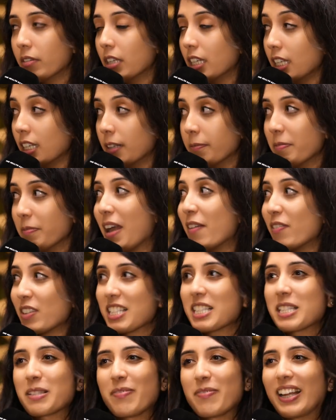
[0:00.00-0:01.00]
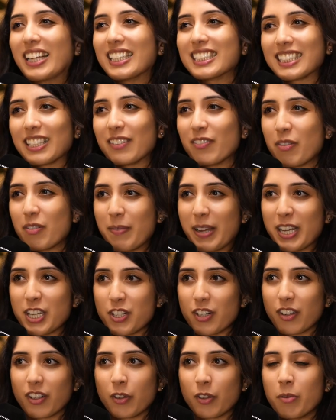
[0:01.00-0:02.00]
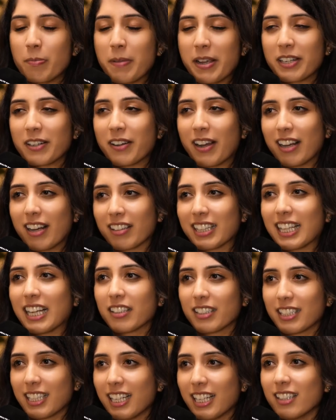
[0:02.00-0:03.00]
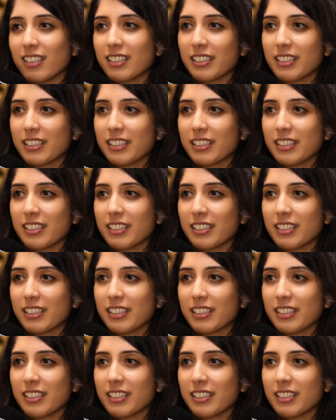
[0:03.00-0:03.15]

evidence-based information on hormonal health out there.